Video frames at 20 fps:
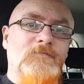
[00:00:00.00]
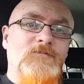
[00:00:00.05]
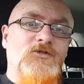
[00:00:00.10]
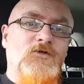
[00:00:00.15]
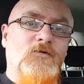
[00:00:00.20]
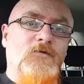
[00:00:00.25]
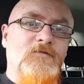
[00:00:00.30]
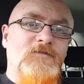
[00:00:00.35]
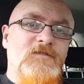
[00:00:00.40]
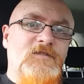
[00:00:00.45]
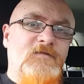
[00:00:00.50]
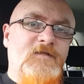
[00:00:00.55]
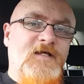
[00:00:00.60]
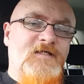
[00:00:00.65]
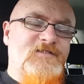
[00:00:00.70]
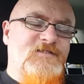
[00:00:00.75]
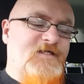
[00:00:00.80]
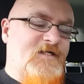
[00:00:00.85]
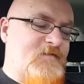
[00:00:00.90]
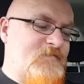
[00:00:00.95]
So until
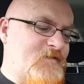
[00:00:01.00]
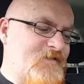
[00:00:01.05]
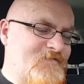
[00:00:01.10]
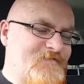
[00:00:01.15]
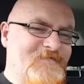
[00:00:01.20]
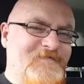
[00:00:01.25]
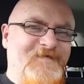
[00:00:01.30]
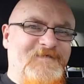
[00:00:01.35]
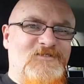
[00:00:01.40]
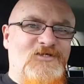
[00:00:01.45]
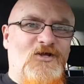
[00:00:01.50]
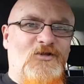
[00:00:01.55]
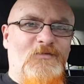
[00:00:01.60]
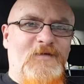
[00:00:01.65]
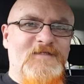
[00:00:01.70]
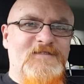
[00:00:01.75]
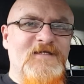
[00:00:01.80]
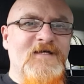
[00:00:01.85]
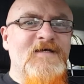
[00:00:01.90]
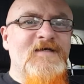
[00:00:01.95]
next time, as
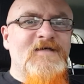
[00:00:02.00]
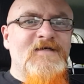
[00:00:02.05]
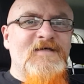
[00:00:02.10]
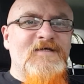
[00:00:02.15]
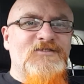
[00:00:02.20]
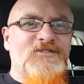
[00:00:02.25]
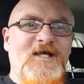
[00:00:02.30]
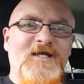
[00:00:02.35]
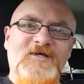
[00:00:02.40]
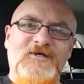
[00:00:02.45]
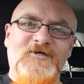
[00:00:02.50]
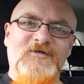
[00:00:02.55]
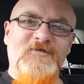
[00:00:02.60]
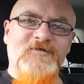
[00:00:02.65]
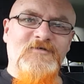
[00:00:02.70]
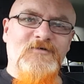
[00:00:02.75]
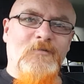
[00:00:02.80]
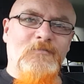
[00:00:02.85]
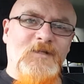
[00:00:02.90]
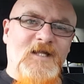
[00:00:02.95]
always, take care,
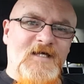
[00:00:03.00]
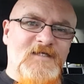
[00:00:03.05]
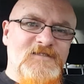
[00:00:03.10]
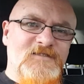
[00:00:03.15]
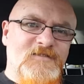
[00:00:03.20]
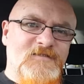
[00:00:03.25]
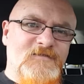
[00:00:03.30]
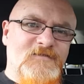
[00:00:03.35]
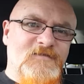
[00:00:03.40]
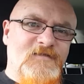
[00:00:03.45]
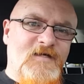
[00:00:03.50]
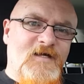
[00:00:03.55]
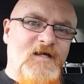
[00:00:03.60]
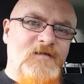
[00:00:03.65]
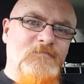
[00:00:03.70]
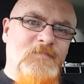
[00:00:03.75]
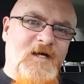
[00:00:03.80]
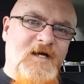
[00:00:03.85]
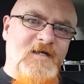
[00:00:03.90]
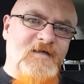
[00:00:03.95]
God bless,
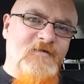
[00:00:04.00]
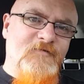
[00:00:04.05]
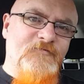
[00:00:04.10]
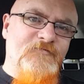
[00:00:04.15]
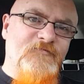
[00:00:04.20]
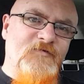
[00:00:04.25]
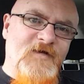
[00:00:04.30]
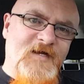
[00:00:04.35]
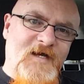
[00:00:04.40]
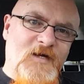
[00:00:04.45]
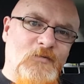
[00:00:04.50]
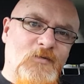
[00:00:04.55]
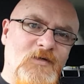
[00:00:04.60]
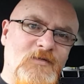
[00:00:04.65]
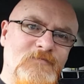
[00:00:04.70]
and bye for now.